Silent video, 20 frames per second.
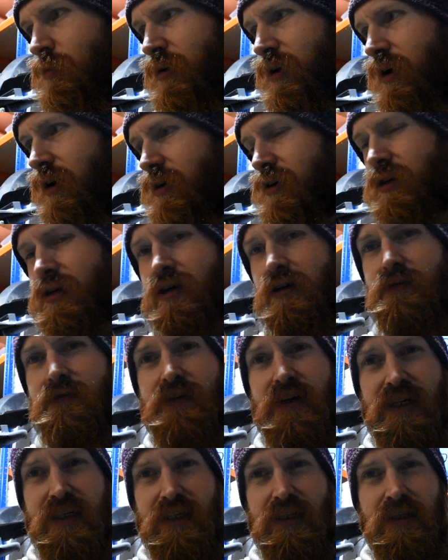
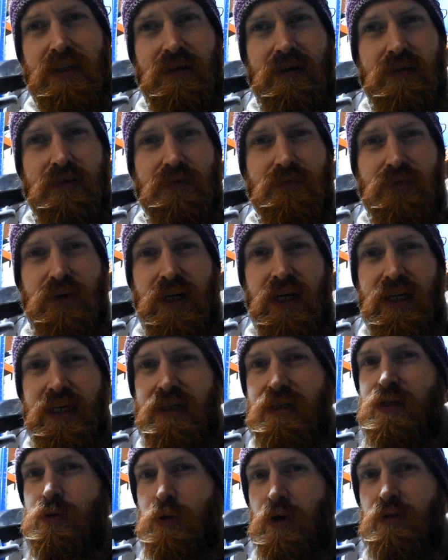unconvinced really
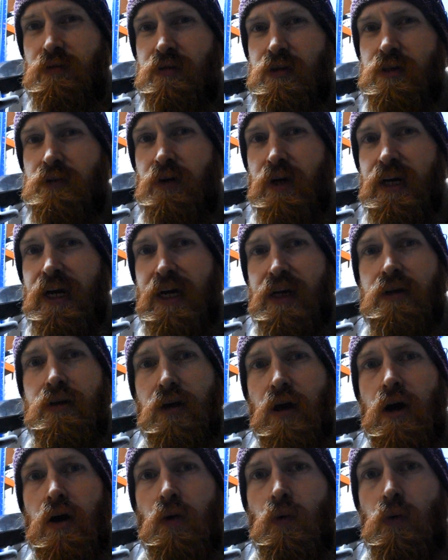as to whether it's so. I had a
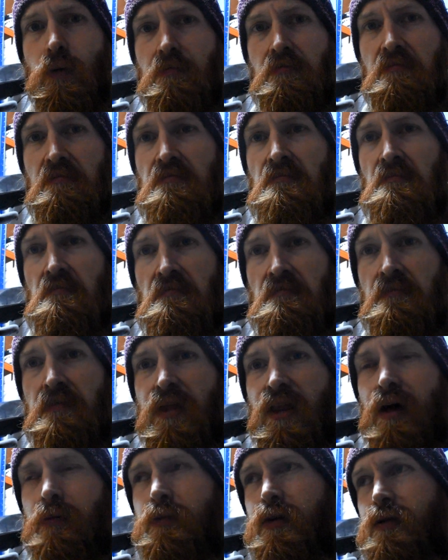go,
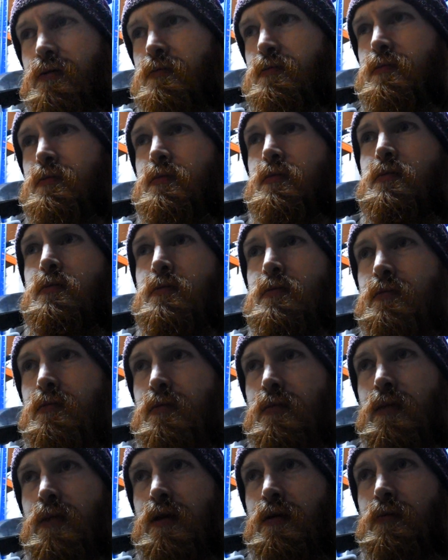
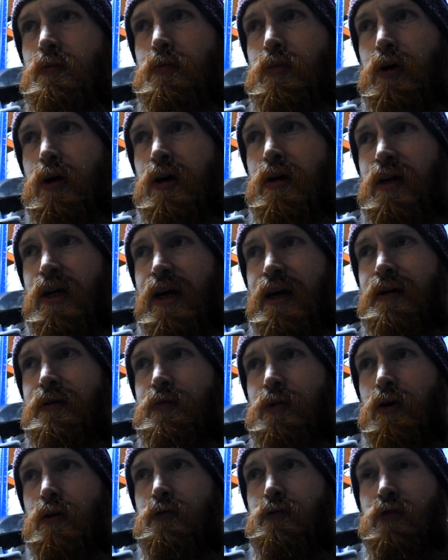but yeah, I'm
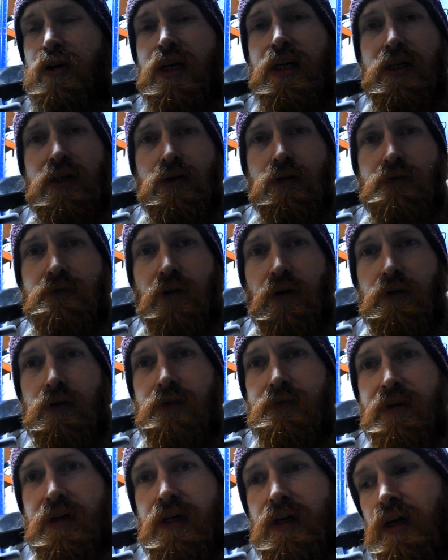not really too fond
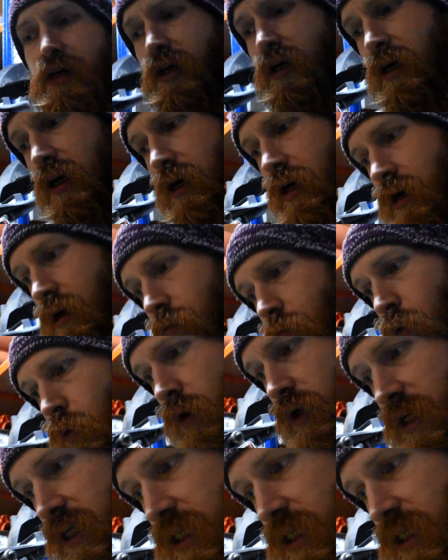of it. But what he